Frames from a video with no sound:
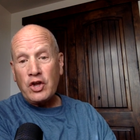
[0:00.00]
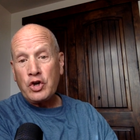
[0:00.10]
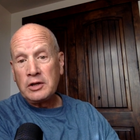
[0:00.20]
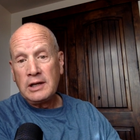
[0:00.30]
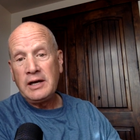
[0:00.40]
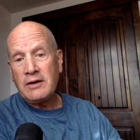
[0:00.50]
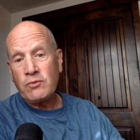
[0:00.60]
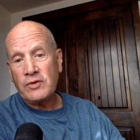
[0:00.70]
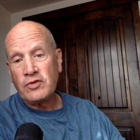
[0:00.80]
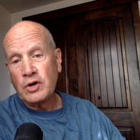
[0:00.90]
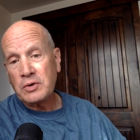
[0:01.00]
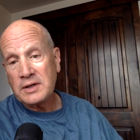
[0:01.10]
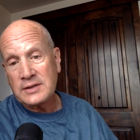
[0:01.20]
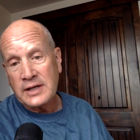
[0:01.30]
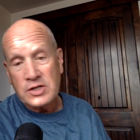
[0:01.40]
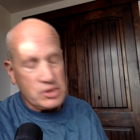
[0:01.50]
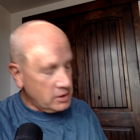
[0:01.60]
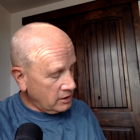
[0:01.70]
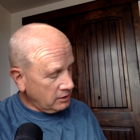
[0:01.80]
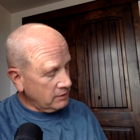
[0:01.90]
could live with no
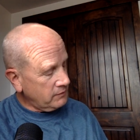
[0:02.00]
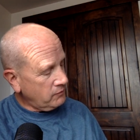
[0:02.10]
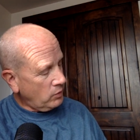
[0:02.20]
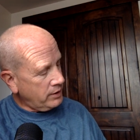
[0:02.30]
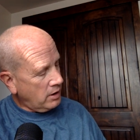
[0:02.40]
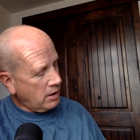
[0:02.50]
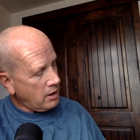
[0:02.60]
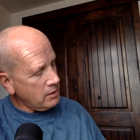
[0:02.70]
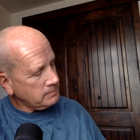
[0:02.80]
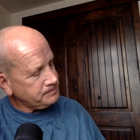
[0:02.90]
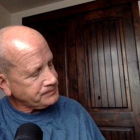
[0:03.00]
contention and live of one heart.